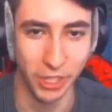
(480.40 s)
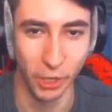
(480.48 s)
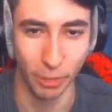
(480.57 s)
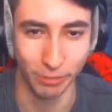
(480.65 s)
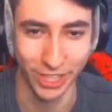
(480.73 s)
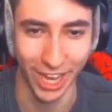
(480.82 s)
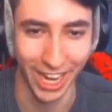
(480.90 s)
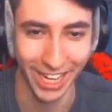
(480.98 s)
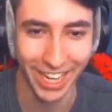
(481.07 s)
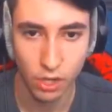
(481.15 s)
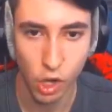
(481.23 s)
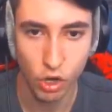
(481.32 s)
you know what I'm
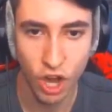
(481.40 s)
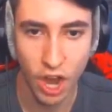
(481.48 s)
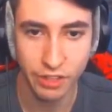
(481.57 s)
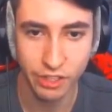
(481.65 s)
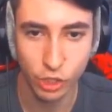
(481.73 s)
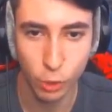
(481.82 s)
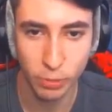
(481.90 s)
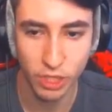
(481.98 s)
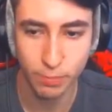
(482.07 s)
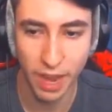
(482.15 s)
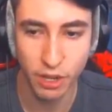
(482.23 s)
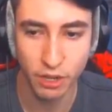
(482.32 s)
saying? Oh god, this stupid
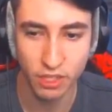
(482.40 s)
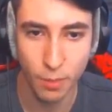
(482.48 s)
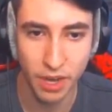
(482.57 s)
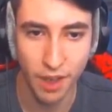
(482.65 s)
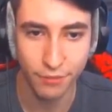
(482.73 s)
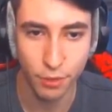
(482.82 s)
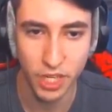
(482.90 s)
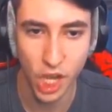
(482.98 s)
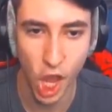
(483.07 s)
spider is coming after me.